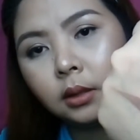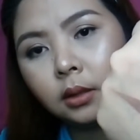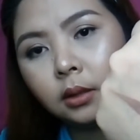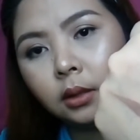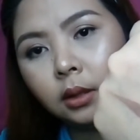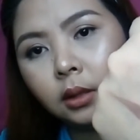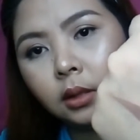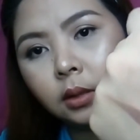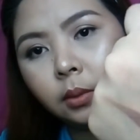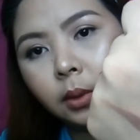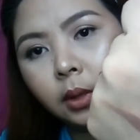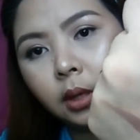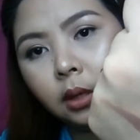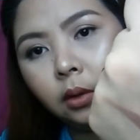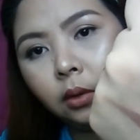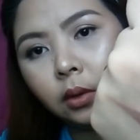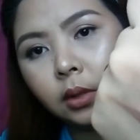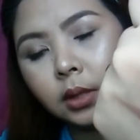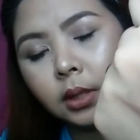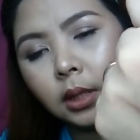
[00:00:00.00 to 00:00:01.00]
So, that's what
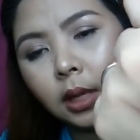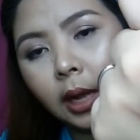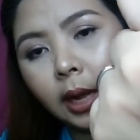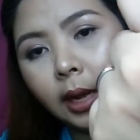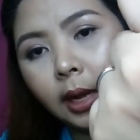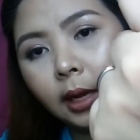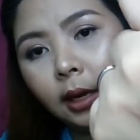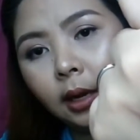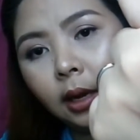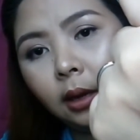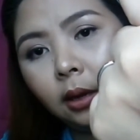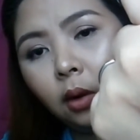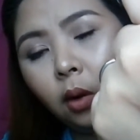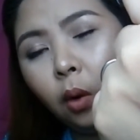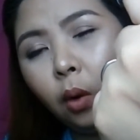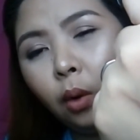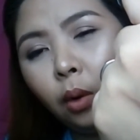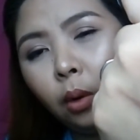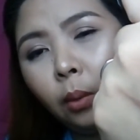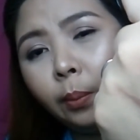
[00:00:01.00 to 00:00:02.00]
it looks like. I
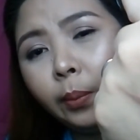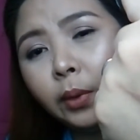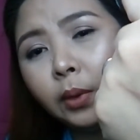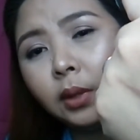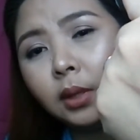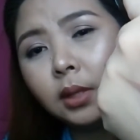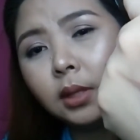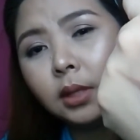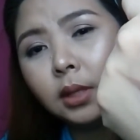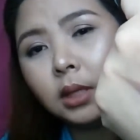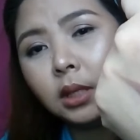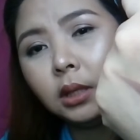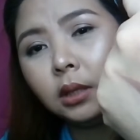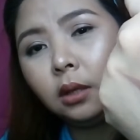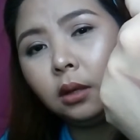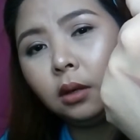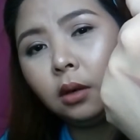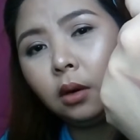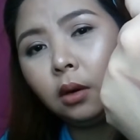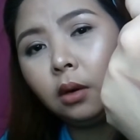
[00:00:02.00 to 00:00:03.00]
hope you can see
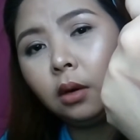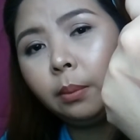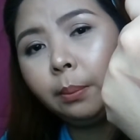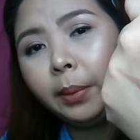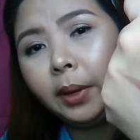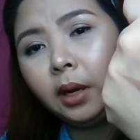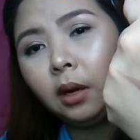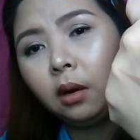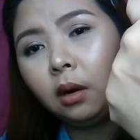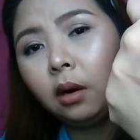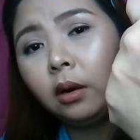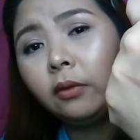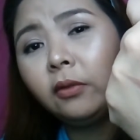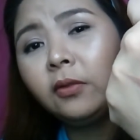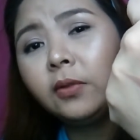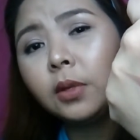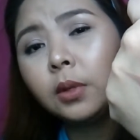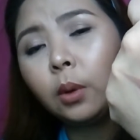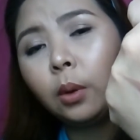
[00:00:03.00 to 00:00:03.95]
the color payoff.